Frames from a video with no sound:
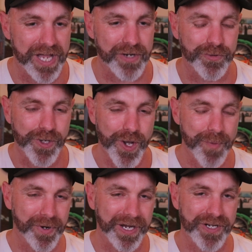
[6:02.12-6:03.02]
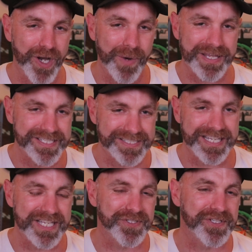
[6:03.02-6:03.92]
channel, but I cannot wait to
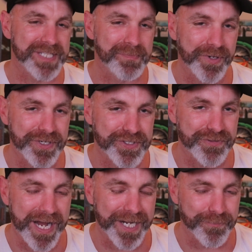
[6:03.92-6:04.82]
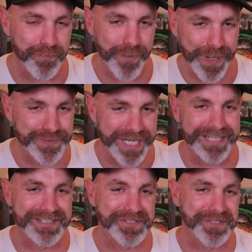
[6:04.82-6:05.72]
see this on somebody's track. Well
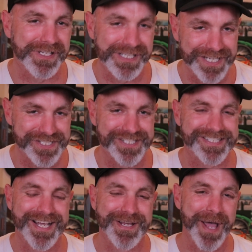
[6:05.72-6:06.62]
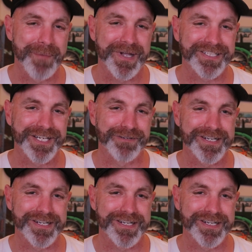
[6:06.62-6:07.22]
done to the legends at Magnetic